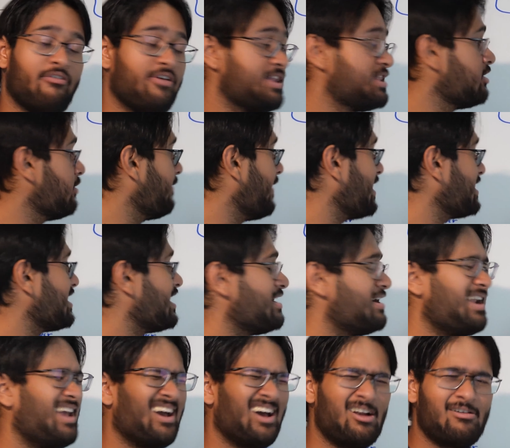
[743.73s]
And the way that
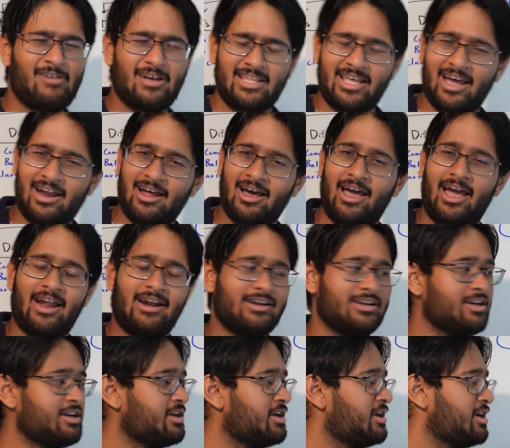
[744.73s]
Nehal Vadhera
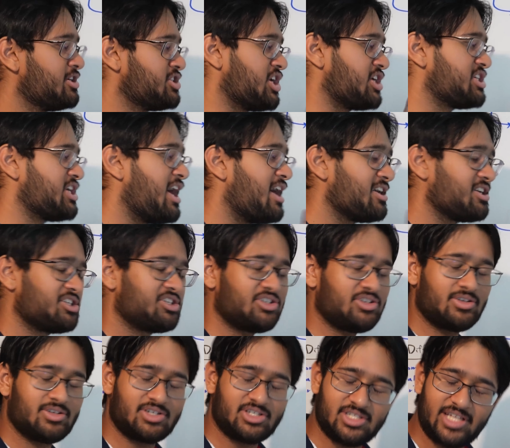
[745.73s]
and Shashank
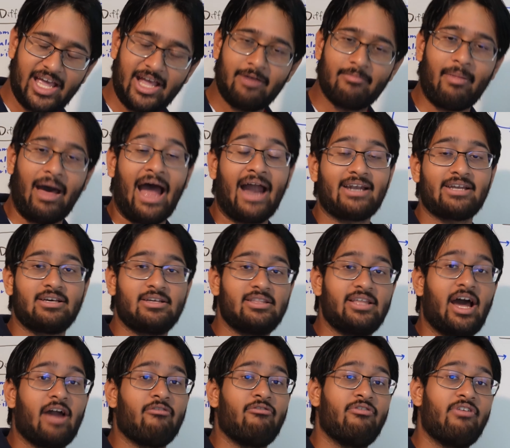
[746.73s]
Singh bat,
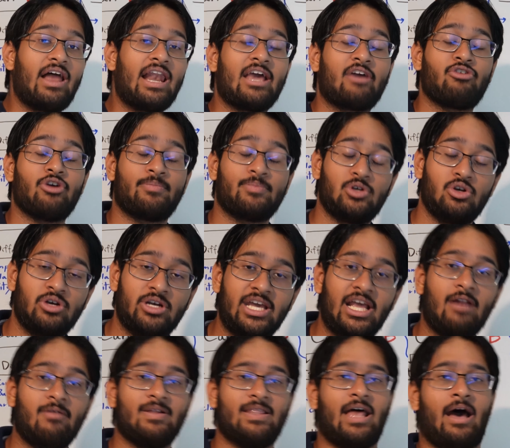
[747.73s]
they are well equipped to
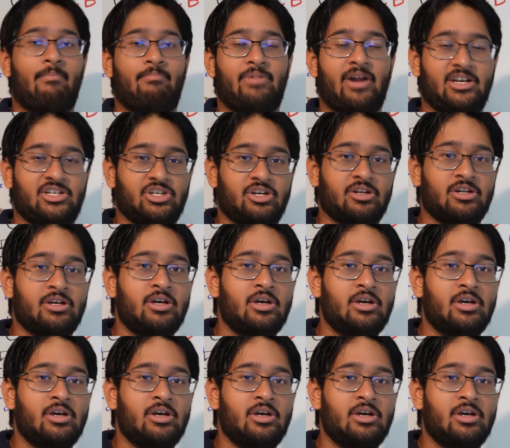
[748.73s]
deal with that pressure.